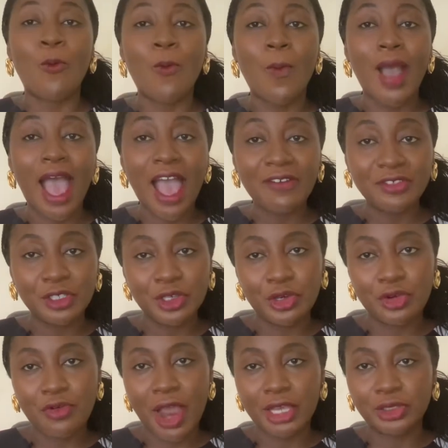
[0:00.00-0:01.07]
After your
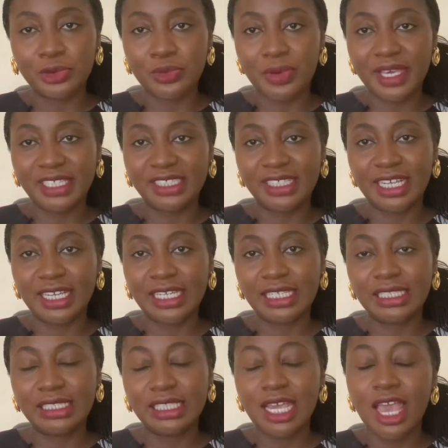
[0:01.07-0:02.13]
graduation,
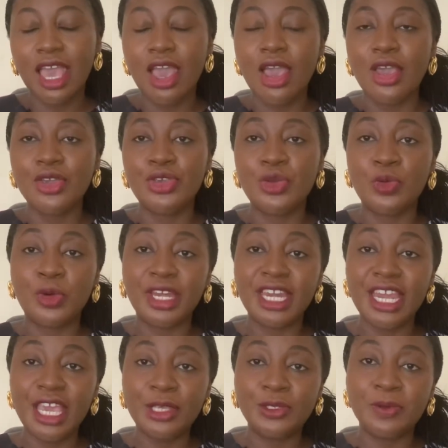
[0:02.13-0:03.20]
you would
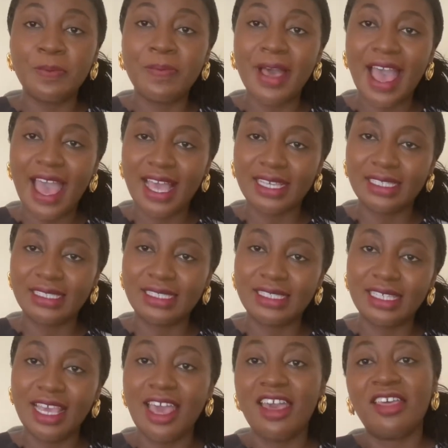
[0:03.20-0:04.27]
need to pass
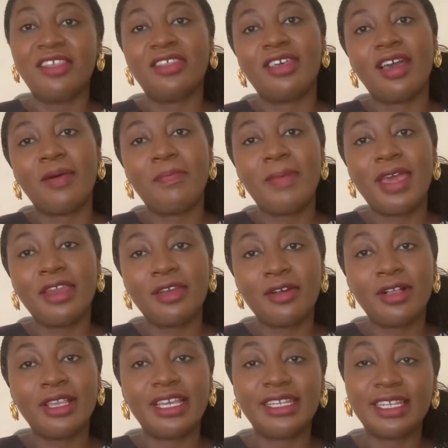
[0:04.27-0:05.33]
the
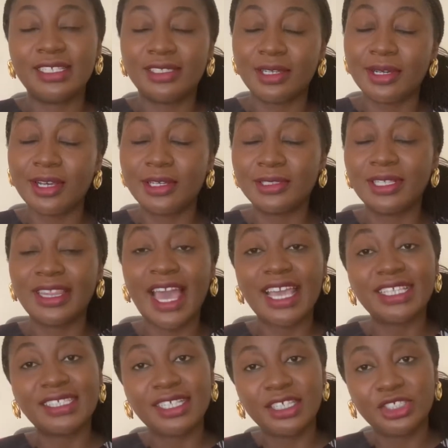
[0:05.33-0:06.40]
Medical and Dental Council
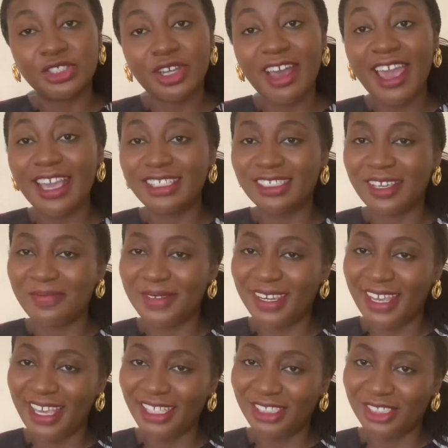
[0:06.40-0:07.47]
licensure
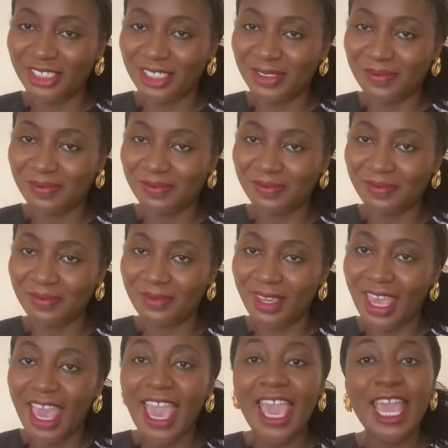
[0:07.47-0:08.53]
examination.
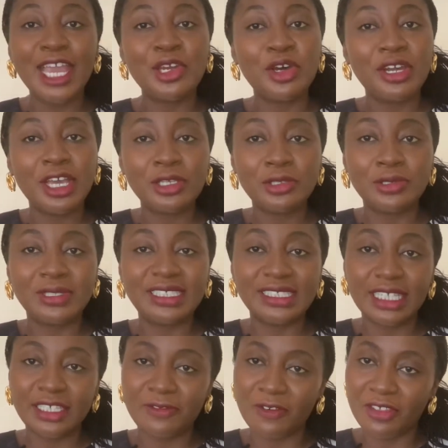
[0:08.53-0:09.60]
In order to
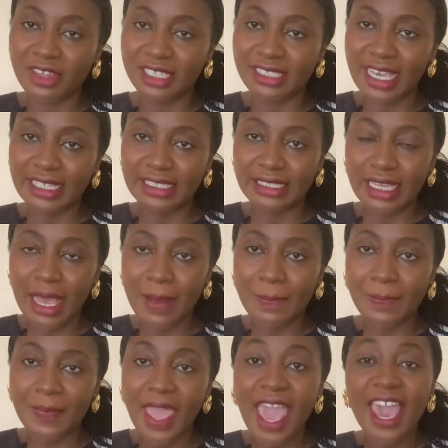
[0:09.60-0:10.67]
sit for this exam,
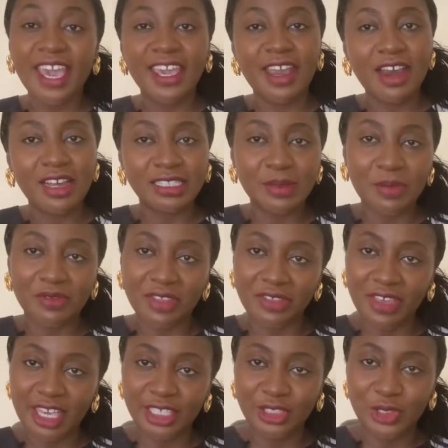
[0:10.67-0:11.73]
here are some of
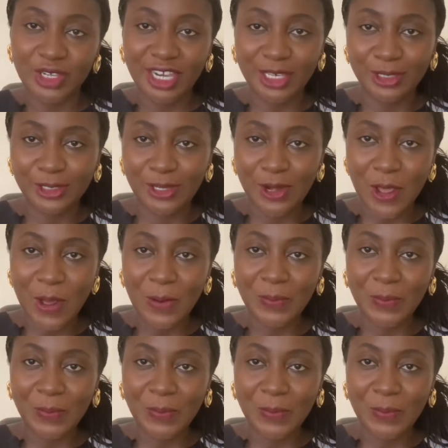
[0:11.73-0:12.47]
the things you need to know.